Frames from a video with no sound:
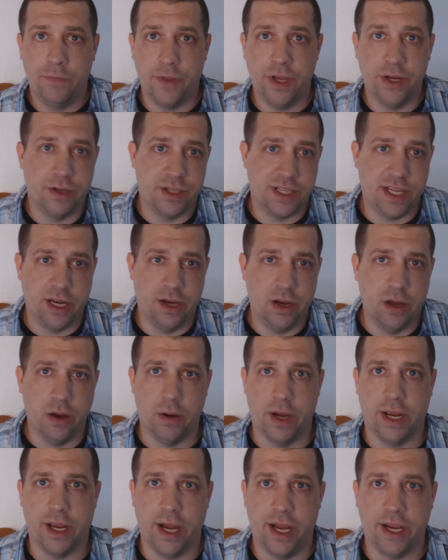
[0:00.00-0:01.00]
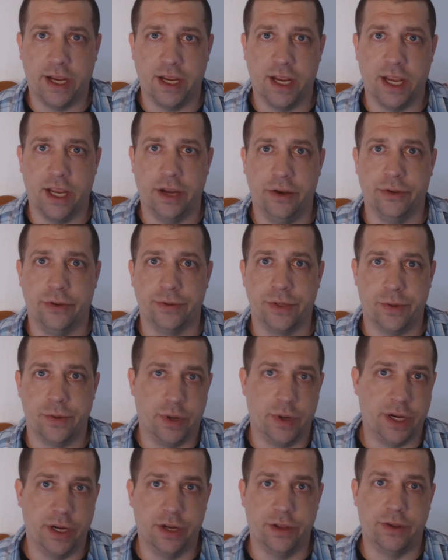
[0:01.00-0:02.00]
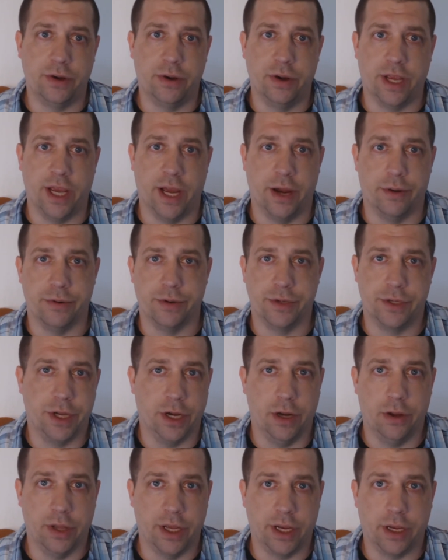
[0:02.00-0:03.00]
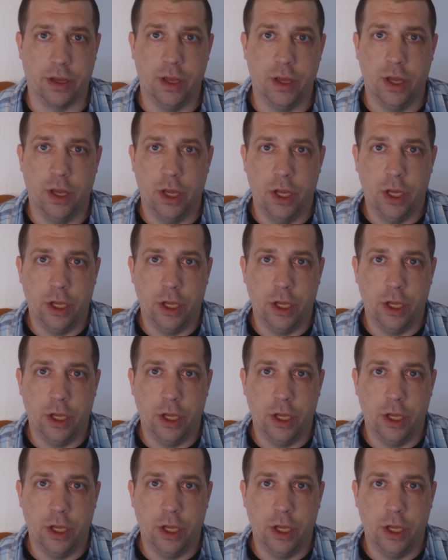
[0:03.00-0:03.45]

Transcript: then say, no, I can handle 20 to 30 hours. Like